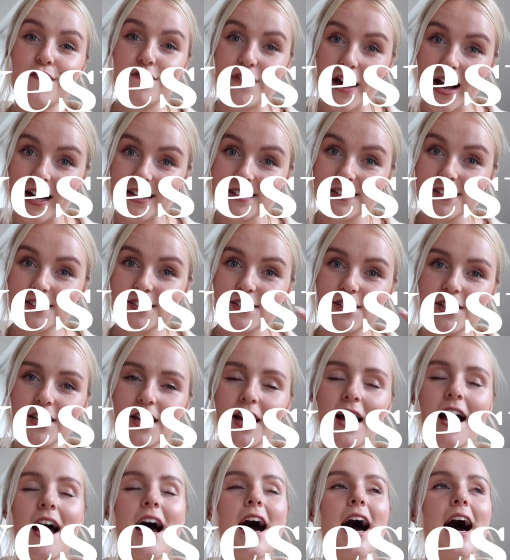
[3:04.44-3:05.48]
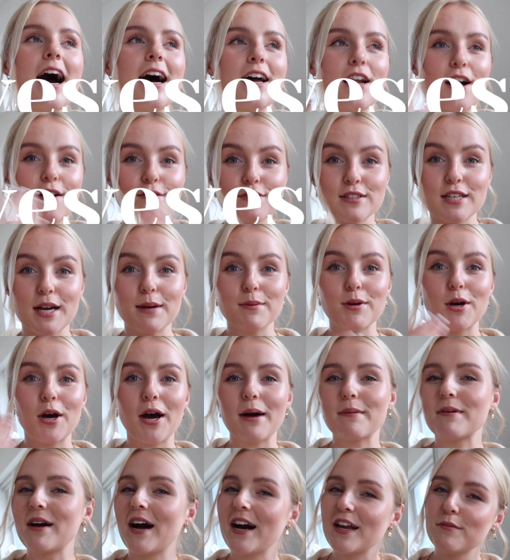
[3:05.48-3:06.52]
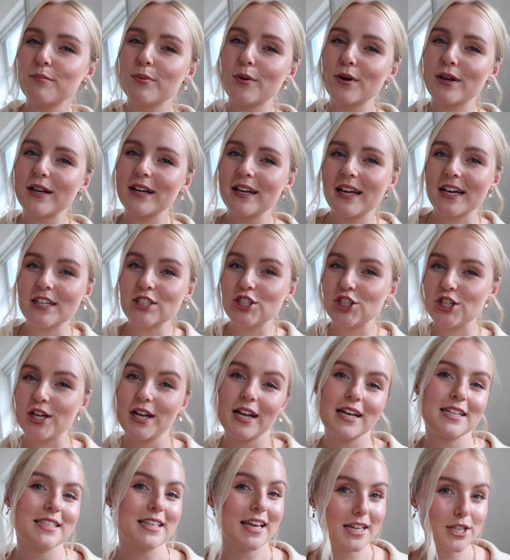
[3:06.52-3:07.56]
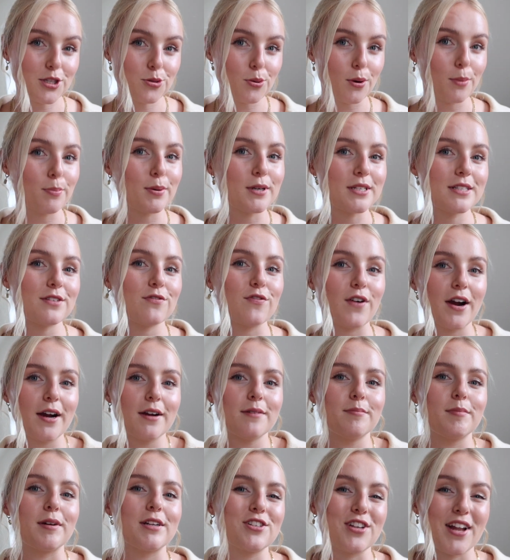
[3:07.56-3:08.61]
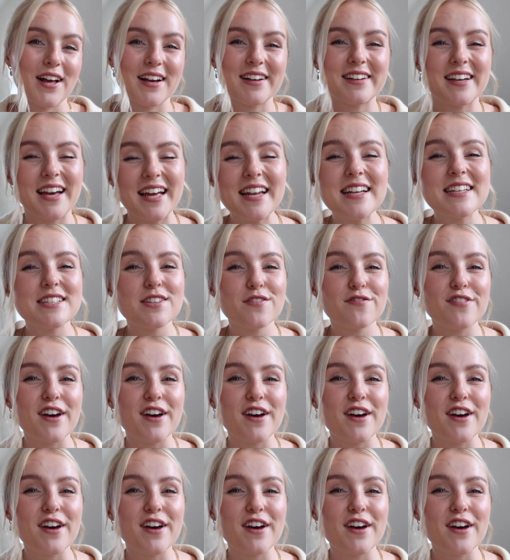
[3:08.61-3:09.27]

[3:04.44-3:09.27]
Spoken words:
vests. And obviously I'm kind of putting like gilets into it because it's very much like, it is a